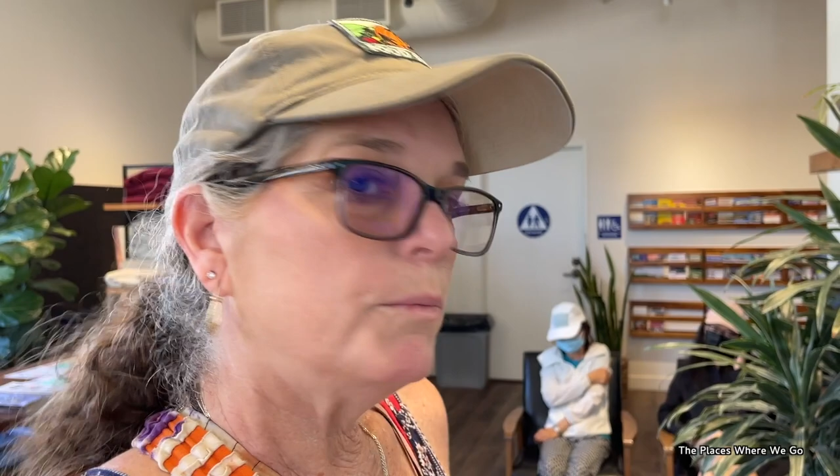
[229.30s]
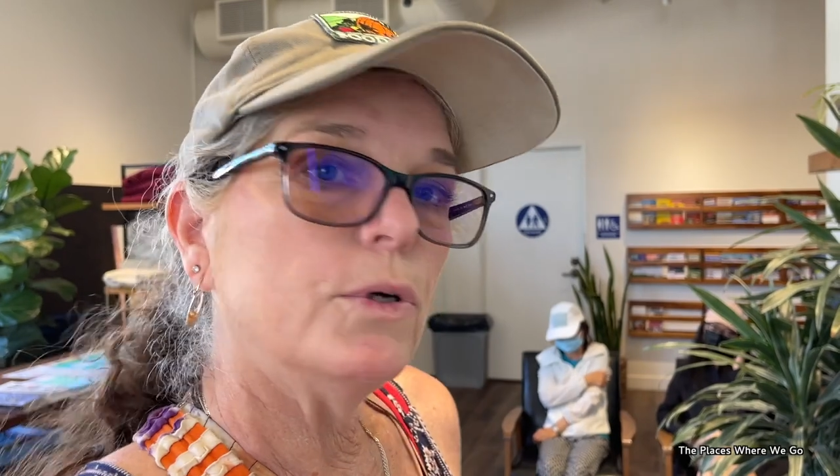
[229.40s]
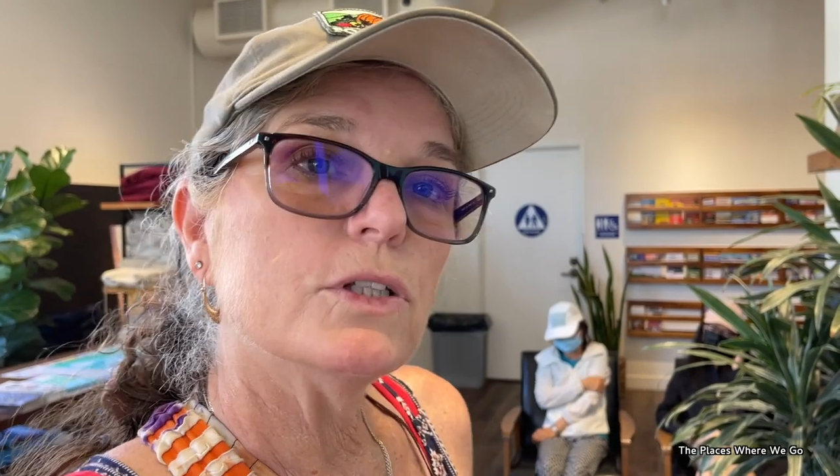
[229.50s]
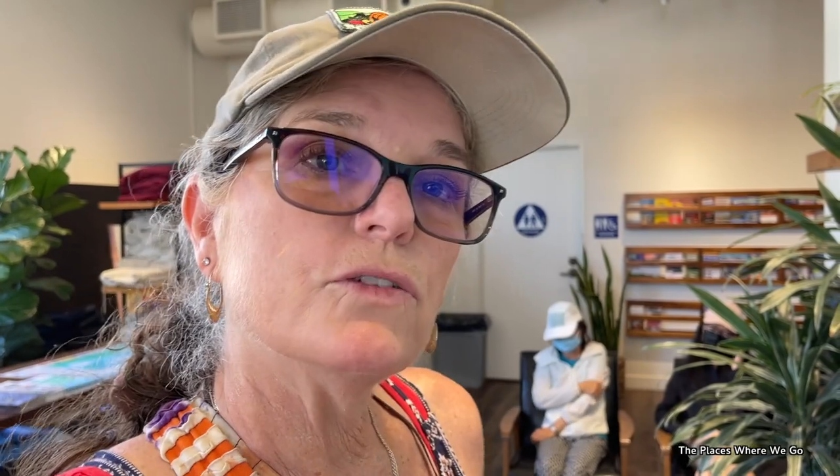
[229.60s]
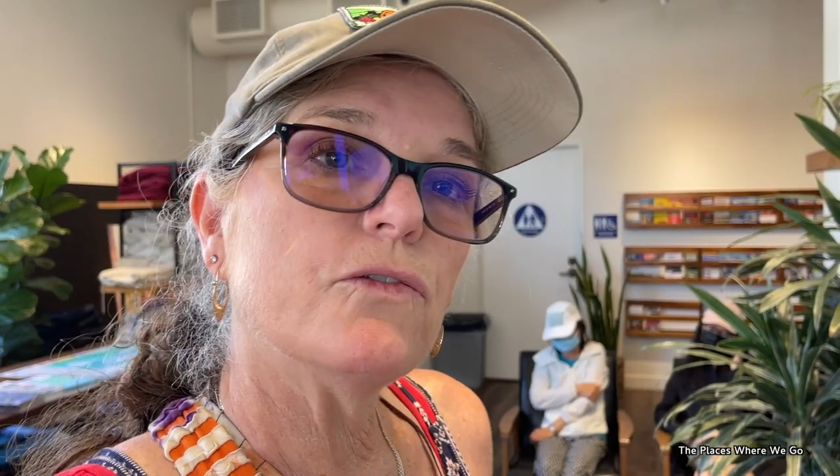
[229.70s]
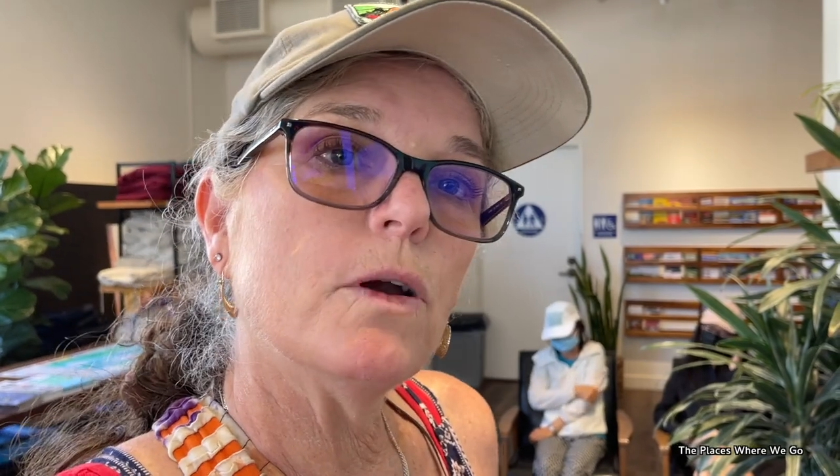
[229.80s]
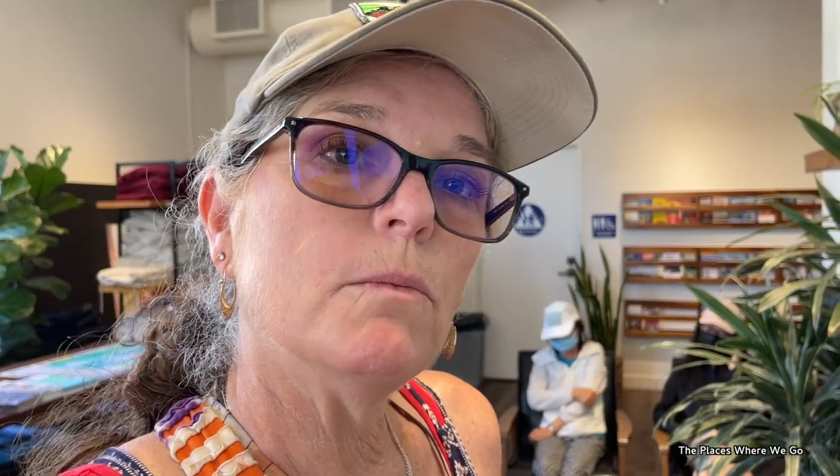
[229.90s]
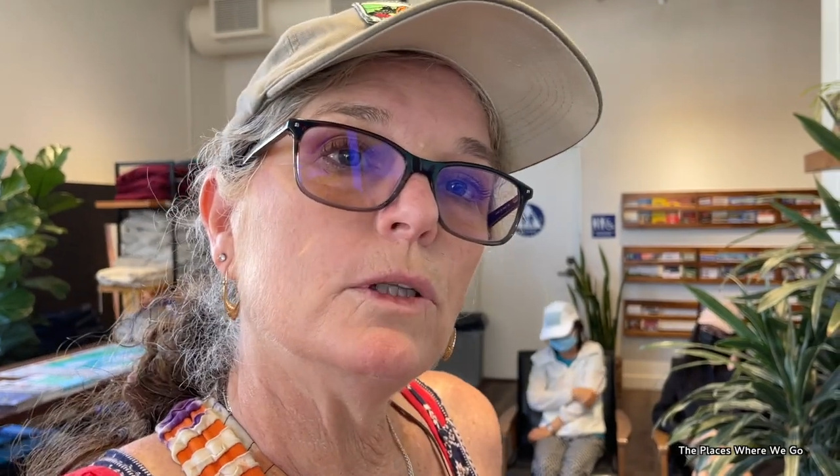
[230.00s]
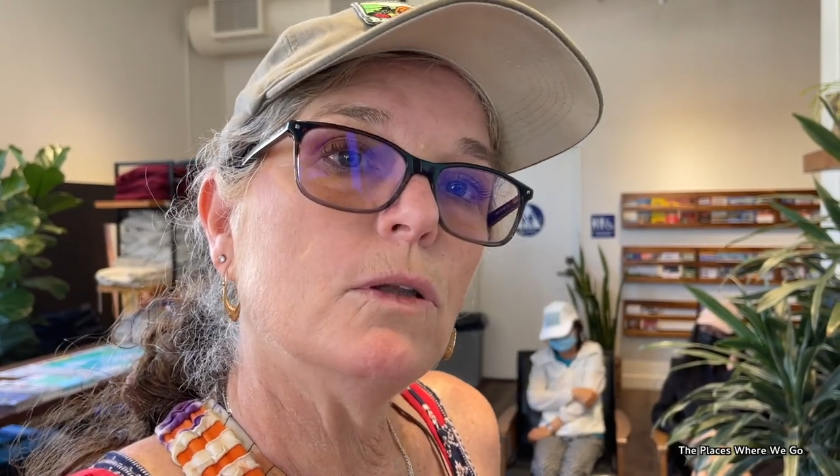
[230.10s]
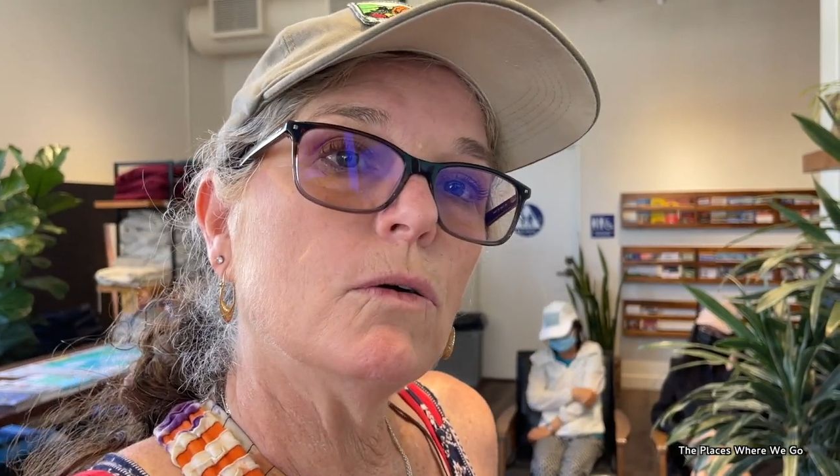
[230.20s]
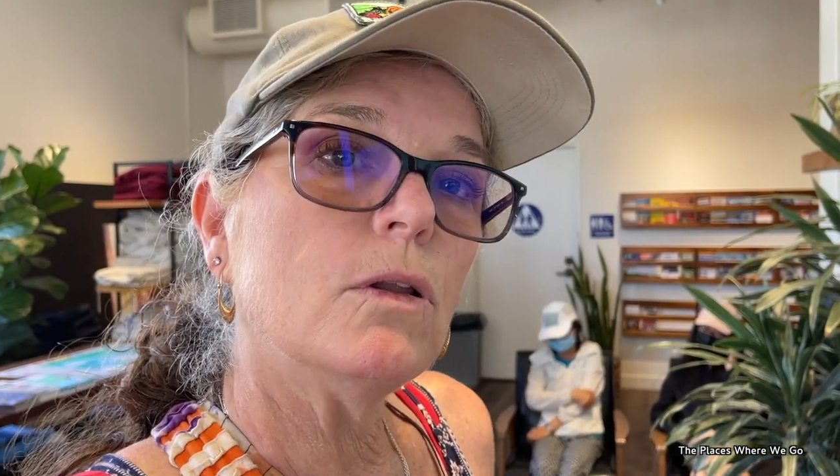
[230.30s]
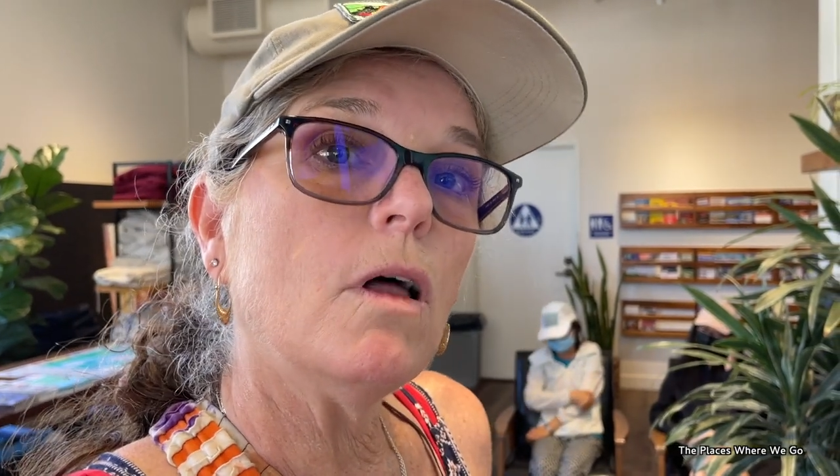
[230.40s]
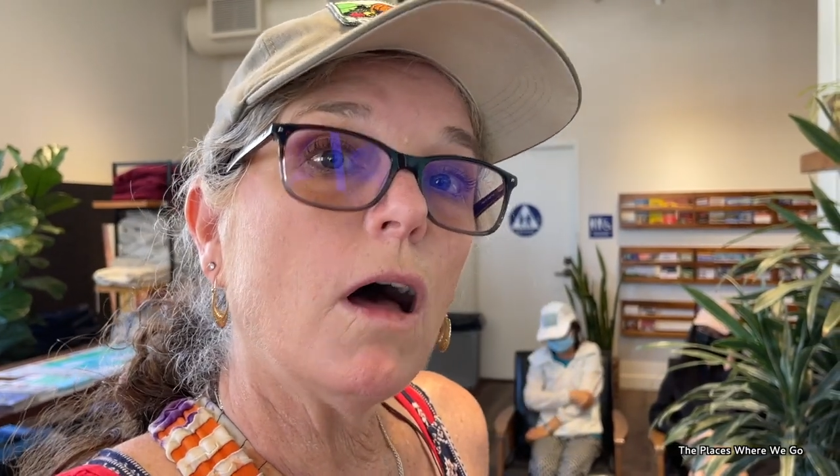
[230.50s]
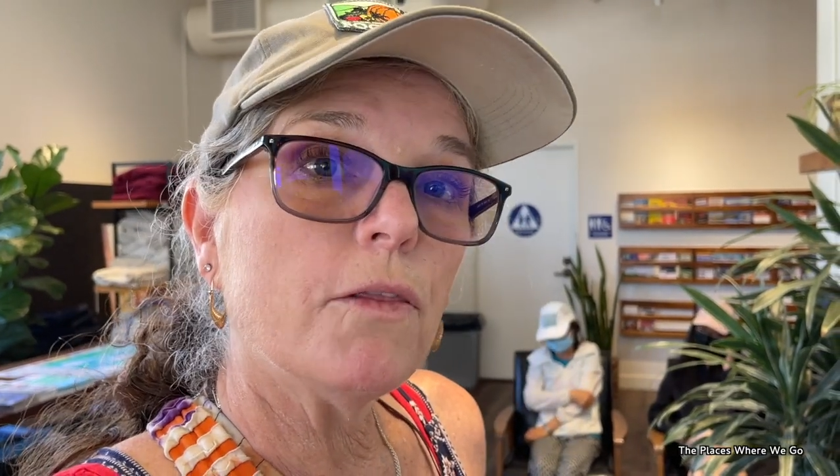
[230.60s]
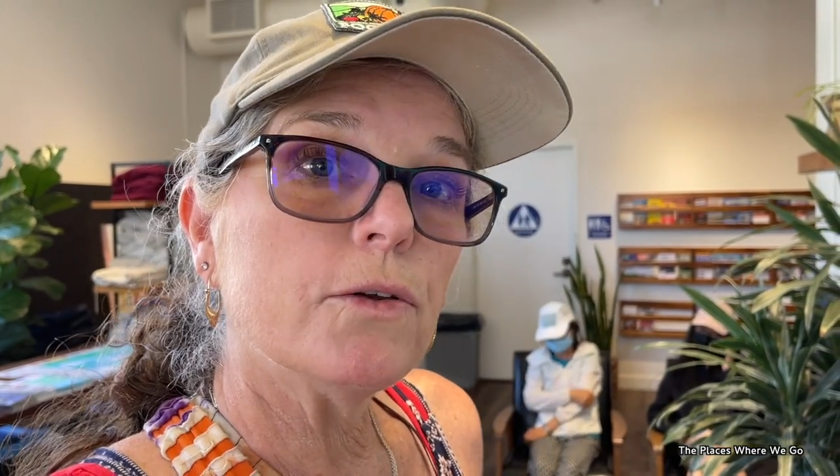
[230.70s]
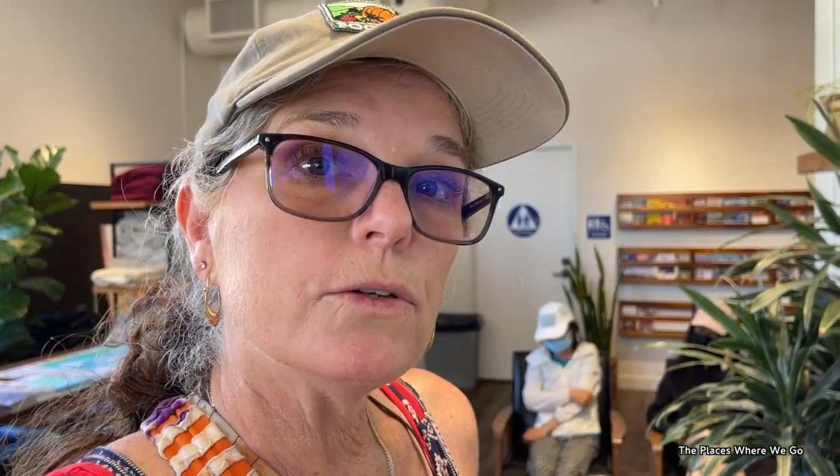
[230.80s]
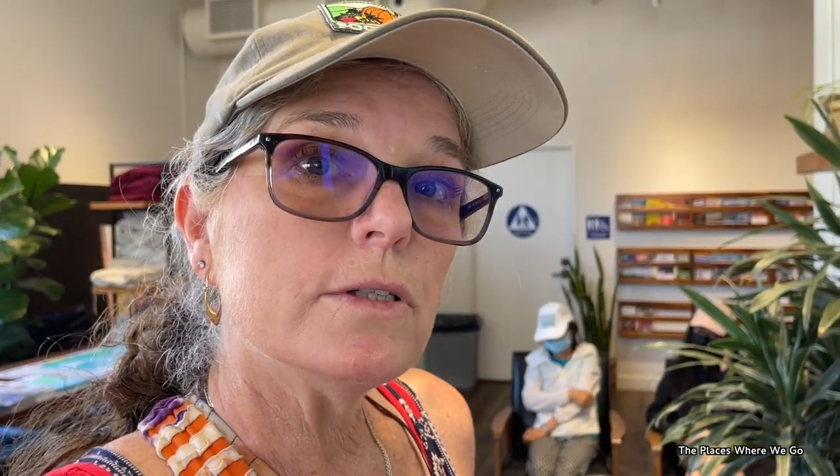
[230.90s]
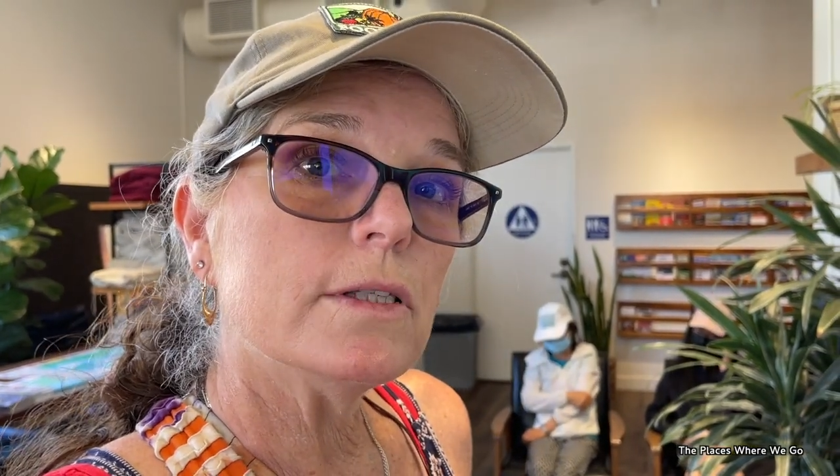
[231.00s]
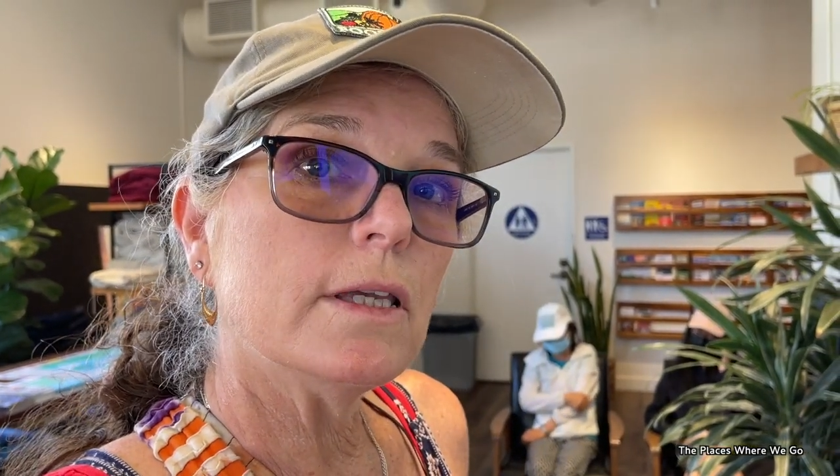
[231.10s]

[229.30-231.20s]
books from local authors